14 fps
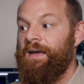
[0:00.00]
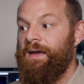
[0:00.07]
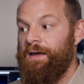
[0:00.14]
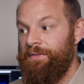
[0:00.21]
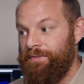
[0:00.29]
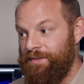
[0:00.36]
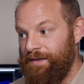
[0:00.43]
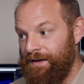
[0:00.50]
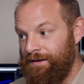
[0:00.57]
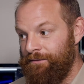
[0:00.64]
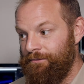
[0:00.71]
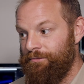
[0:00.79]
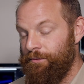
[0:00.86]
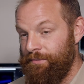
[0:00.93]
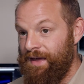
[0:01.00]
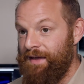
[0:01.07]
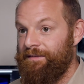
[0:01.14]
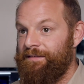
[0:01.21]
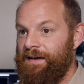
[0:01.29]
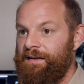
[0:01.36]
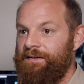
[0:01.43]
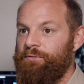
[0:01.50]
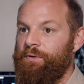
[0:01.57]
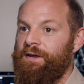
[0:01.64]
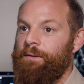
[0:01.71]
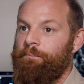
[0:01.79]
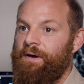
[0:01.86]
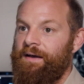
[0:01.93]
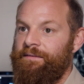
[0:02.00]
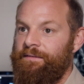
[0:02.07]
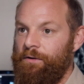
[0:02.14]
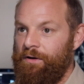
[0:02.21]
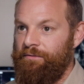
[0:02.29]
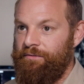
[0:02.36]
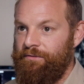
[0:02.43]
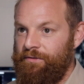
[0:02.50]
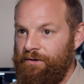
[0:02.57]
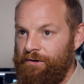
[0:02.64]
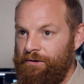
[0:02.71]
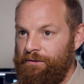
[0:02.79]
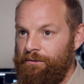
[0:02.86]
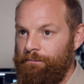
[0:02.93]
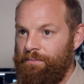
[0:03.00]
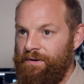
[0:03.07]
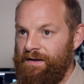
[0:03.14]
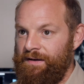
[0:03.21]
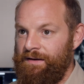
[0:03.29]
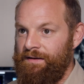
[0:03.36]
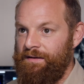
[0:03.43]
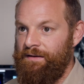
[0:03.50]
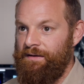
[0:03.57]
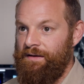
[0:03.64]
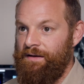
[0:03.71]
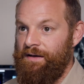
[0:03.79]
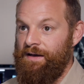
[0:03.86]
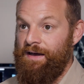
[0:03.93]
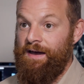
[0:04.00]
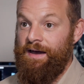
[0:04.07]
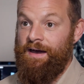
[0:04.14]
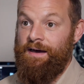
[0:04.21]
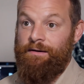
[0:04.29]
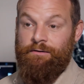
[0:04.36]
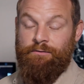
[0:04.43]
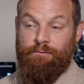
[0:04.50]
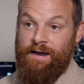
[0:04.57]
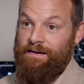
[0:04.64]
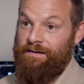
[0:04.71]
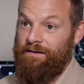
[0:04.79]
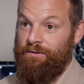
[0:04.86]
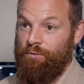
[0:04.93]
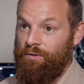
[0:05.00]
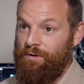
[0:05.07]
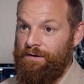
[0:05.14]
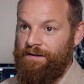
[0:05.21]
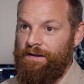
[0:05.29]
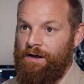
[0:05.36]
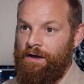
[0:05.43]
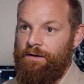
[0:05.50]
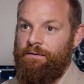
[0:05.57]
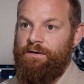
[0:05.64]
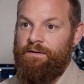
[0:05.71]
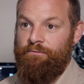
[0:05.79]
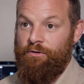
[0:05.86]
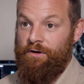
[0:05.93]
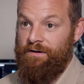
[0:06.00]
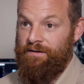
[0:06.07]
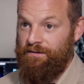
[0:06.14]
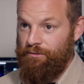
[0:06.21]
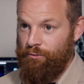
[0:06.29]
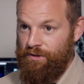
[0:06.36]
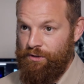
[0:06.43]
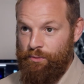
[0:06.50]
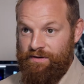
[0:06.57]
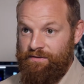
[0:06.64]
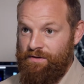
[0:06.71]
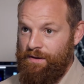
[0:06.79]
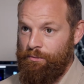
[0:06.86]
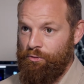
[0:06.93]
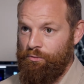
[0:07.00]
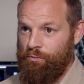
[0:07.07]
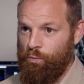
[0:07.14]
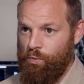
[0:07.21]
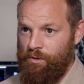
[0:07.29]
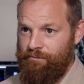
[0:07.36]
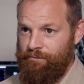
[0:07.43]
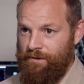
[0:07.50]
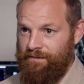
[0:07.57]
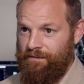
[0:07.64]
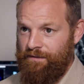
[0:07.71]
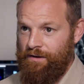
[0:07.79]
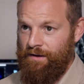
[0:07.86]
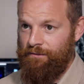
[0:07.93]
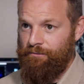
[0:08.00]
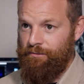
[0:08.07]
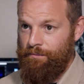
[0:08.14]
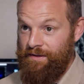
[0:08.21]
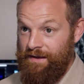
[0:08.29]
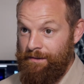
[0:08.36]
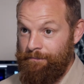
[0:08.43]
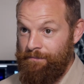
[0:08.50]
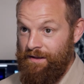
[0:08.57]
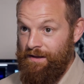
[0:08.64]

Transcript: And then from that stage we can pass it off to be graded, or you know, converted into a QuickTime or wherever it's going from there.